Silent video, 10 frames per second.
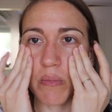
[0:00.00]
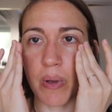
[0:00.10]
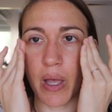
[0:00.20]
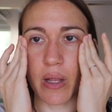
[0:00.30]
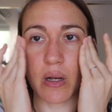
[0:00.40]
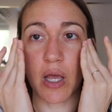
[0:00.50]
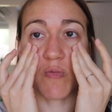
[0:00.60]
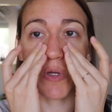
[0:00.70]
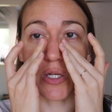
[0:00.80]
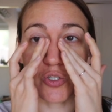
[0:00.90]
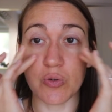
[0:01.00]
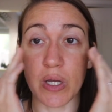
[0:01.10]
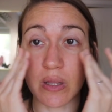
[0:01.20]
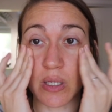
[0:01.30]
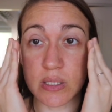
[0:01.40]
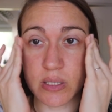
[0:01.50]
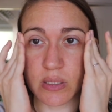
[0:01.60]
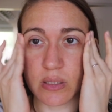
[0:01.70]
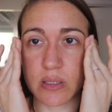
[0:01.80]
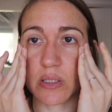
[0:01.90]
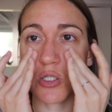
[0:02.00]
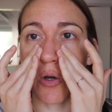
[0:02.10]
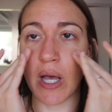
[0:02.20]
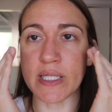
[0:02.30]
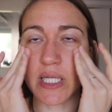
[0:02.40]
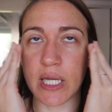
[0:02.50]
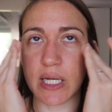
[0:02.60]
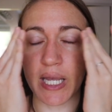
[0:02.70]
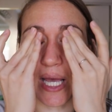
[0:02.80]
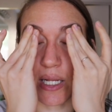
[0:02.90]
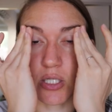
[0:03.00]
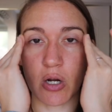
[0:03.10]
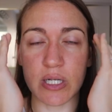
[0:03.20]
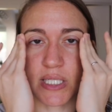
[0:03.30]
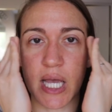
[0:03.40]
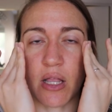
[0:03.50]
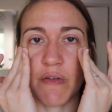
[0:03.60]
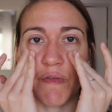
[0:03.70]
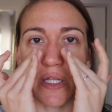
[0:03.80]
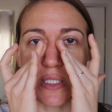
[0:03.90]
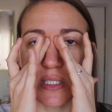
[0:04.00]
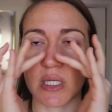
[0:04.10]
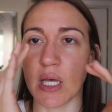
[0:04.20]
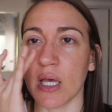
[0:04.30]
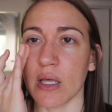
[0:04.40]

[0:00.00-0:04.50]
But I've been enjoying this. So it's like, again, it's hard to tell if it's